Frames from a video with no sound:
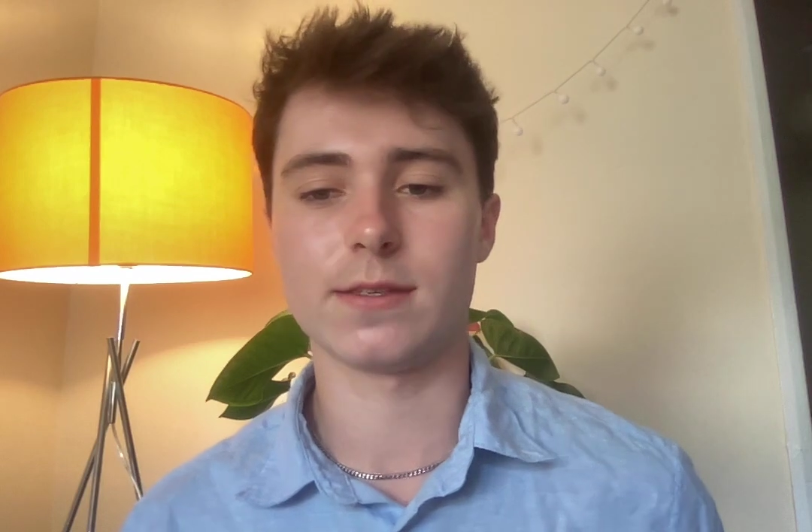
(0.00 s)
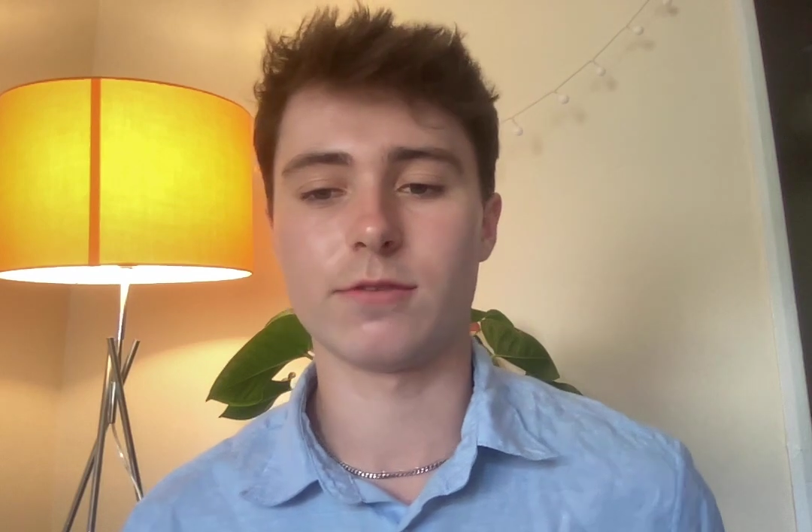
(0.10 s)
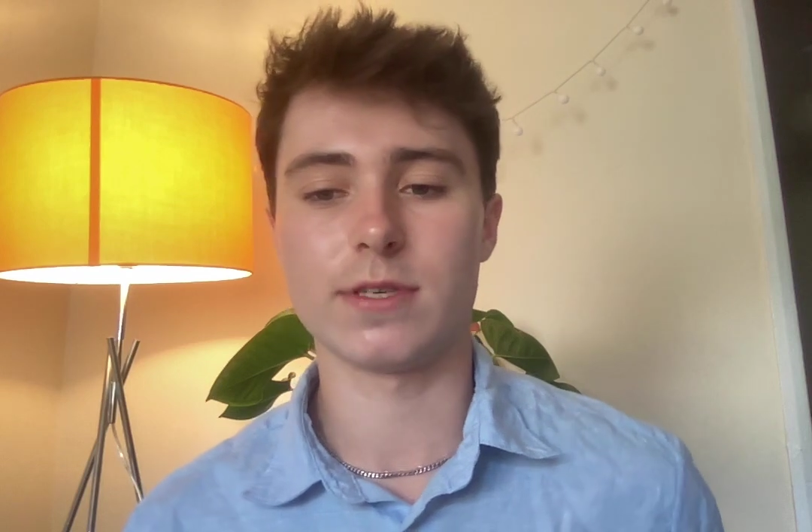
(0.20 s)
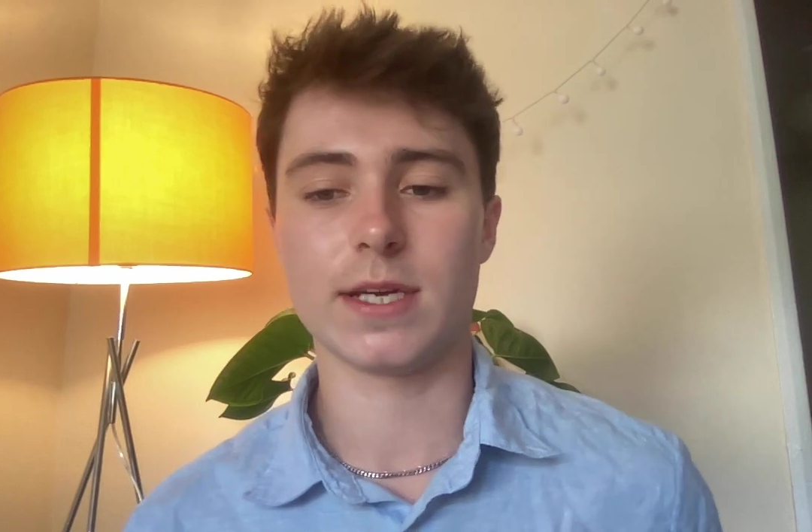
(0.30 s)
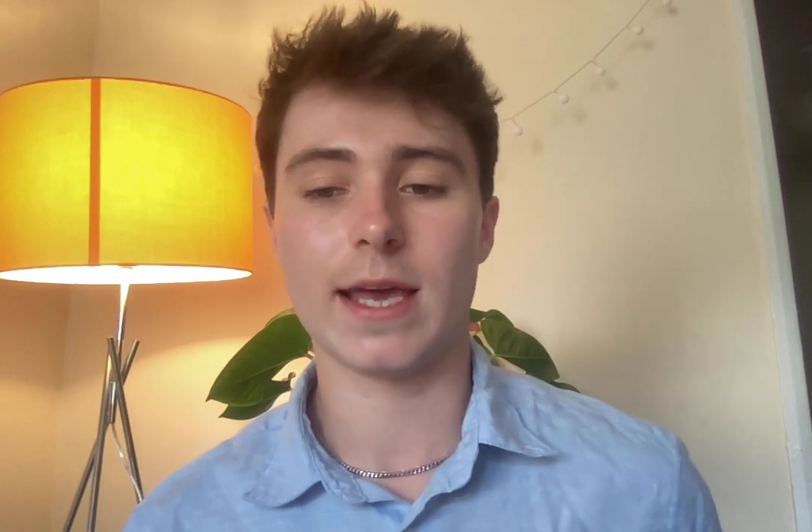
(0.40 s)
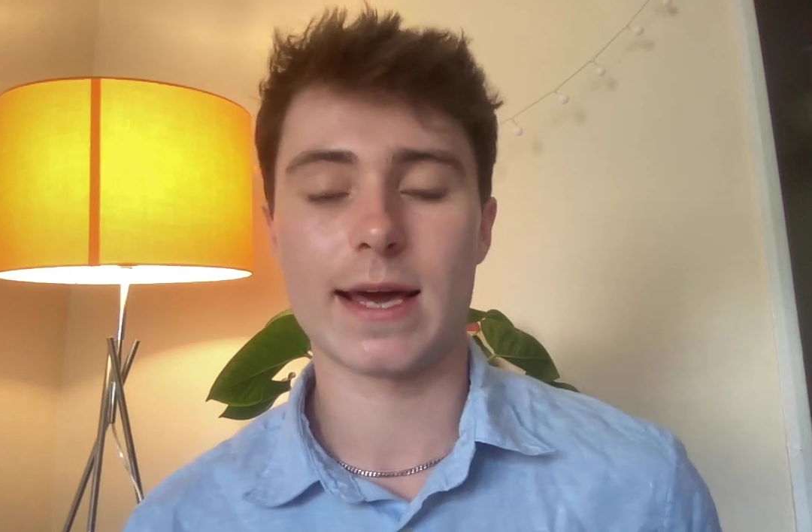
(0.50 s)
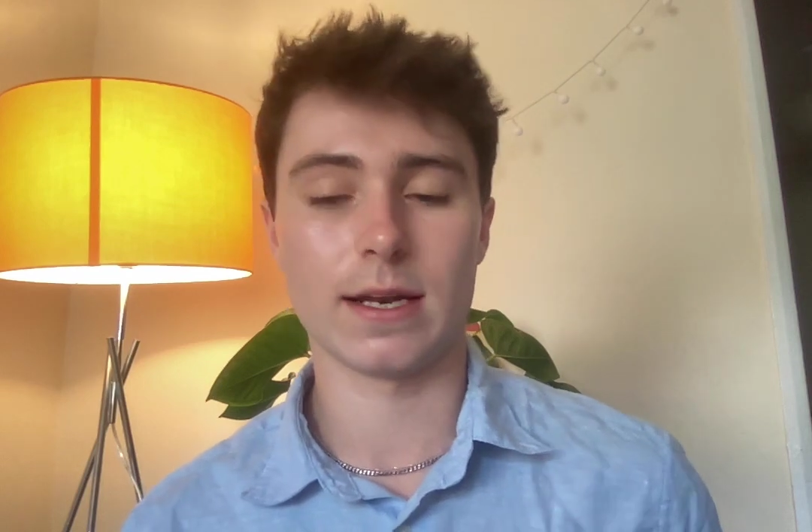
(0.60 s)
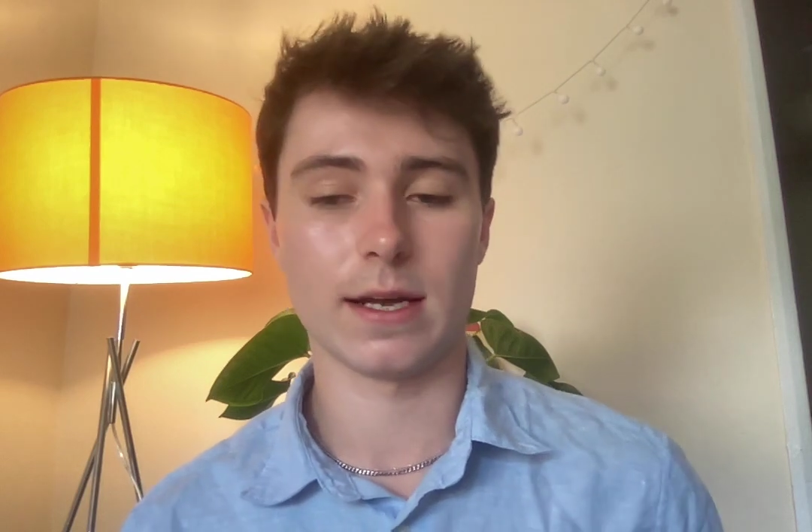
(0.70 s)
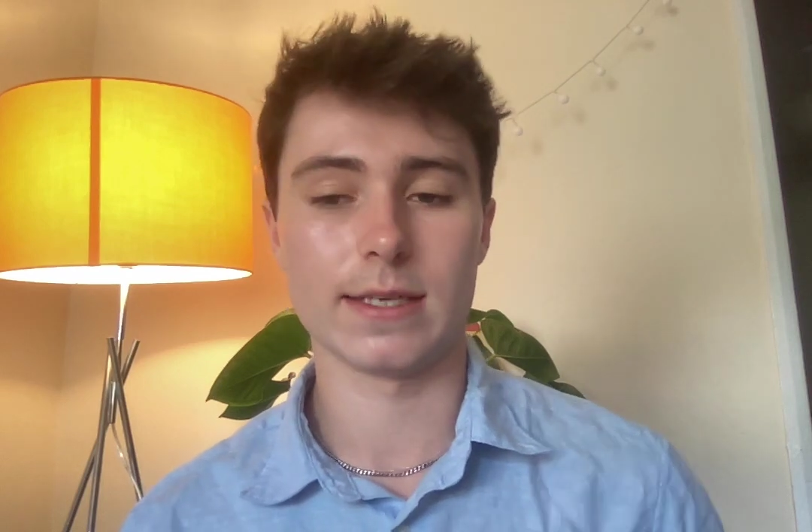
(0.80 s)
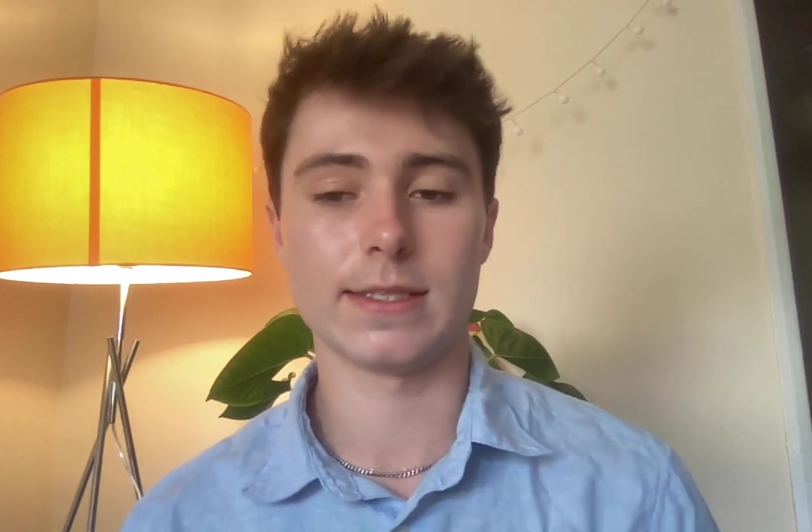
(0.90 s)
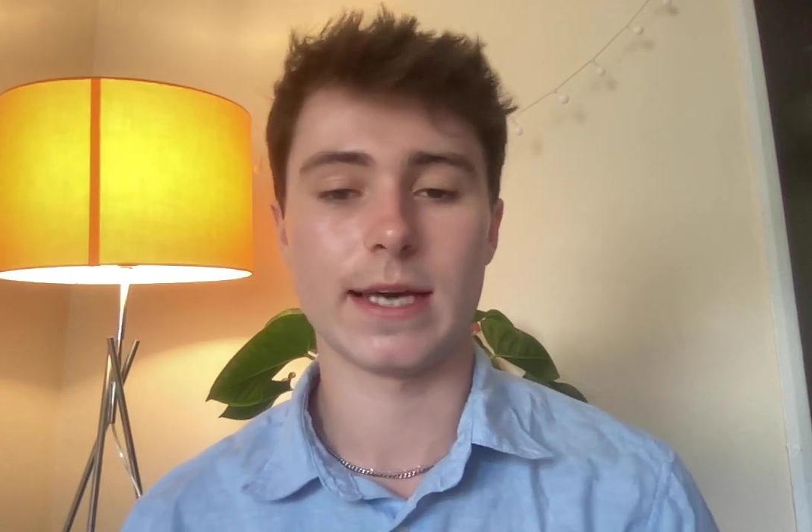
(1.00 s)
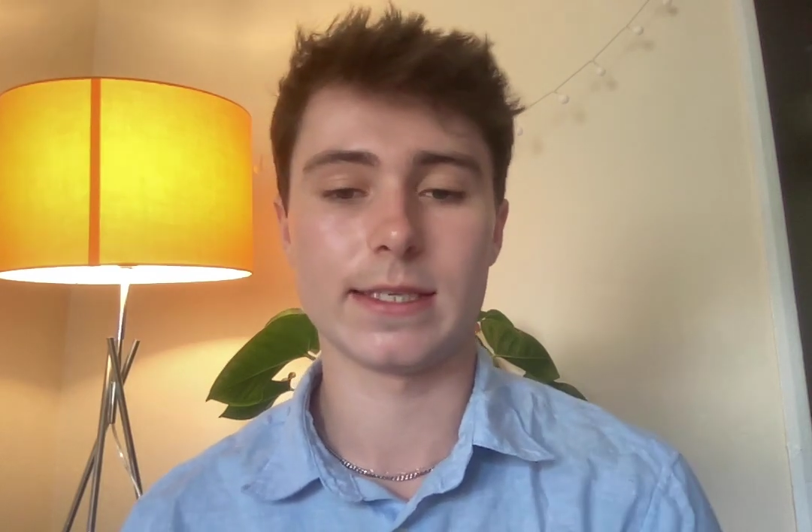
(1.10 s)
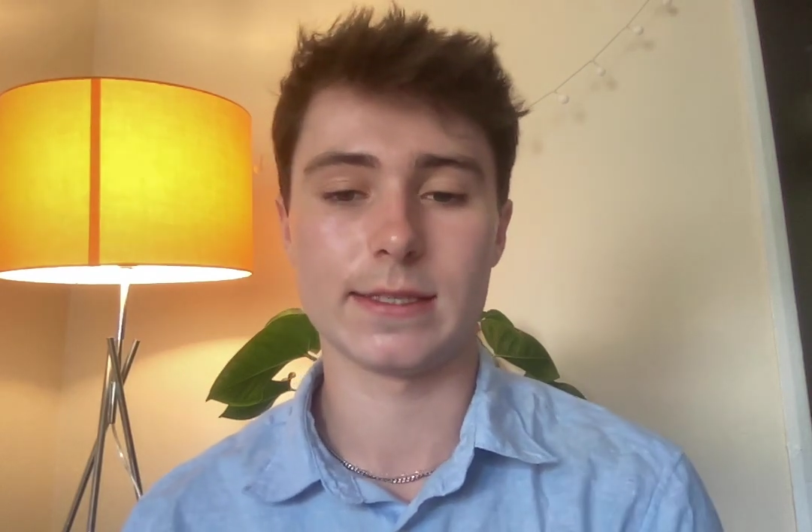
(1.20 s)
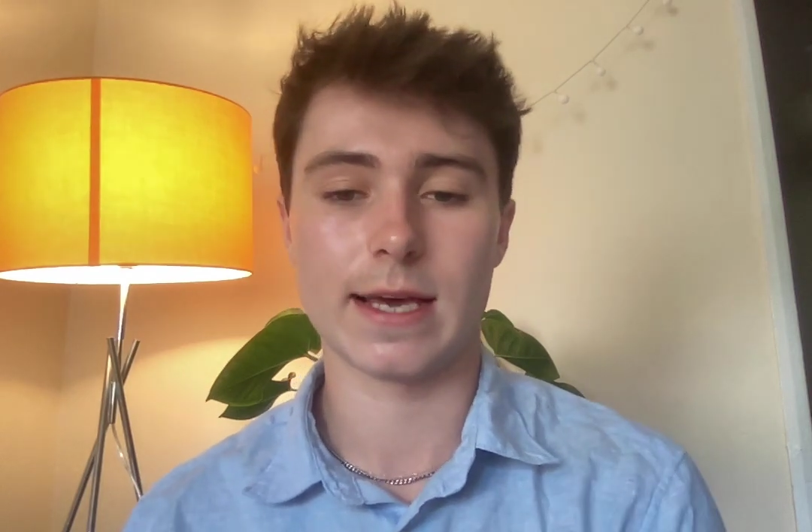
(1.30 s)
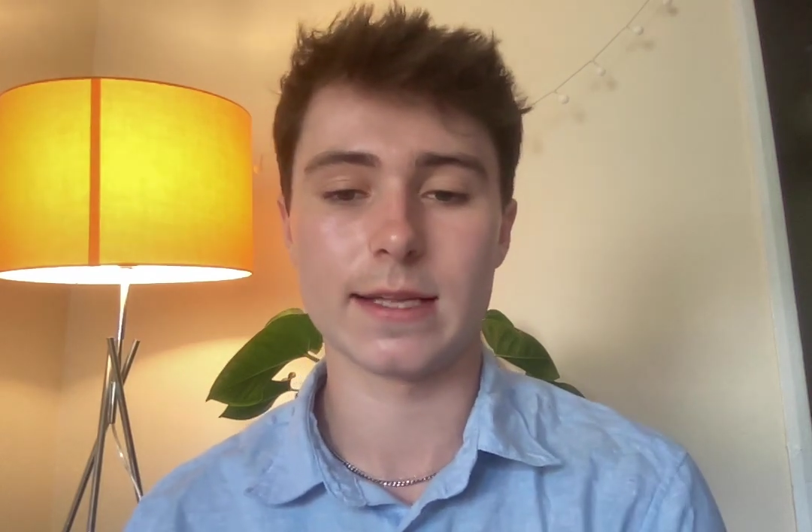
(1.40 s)
to critically analyse
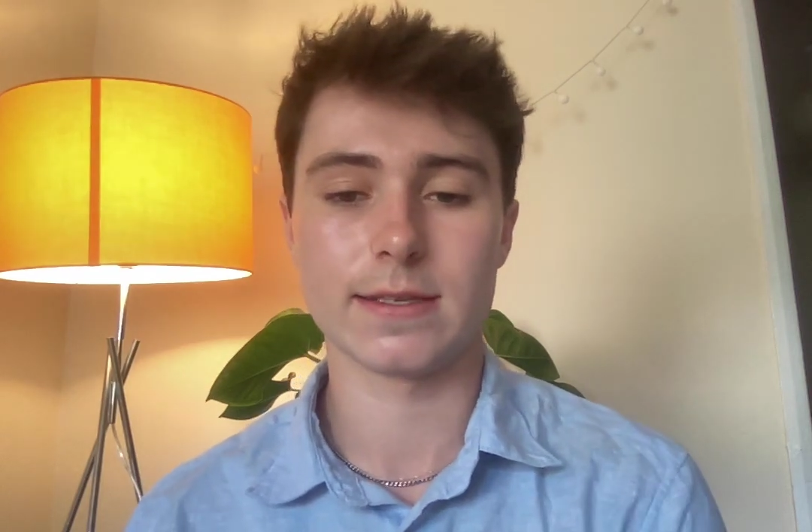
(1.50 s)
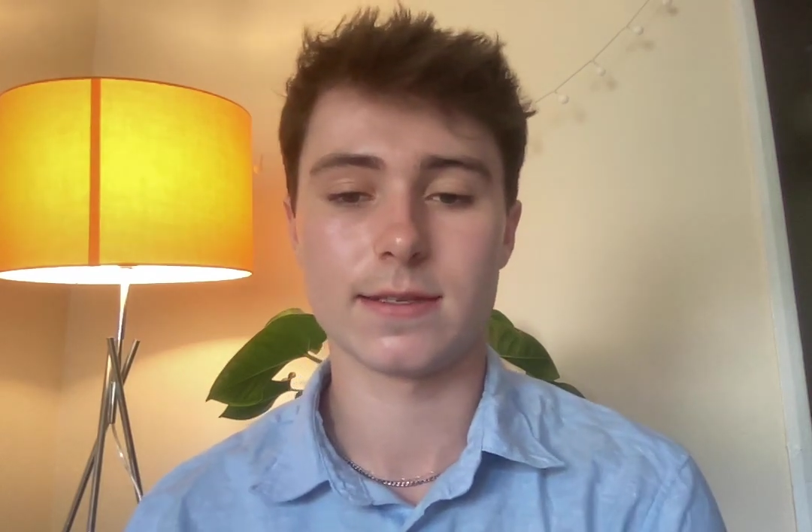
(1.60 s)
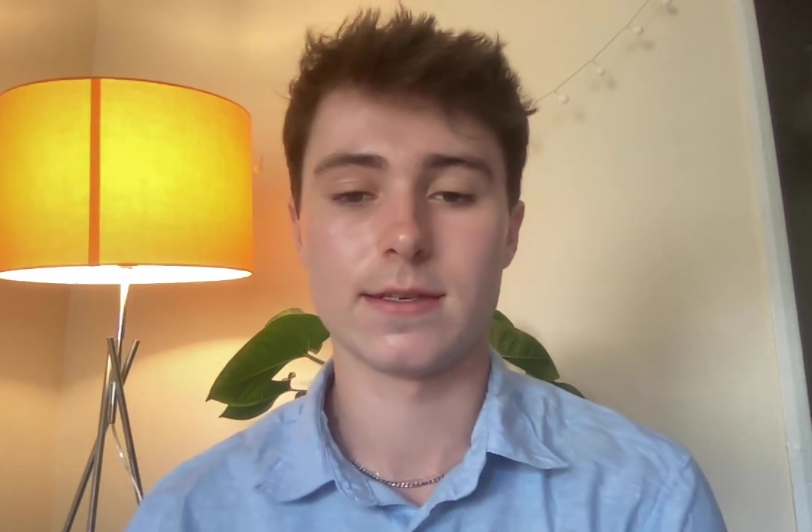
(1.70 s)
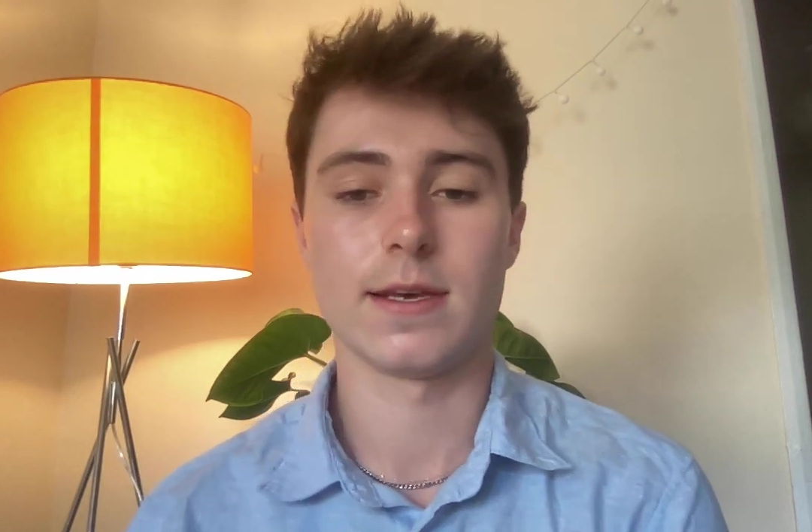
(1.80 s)
data sets.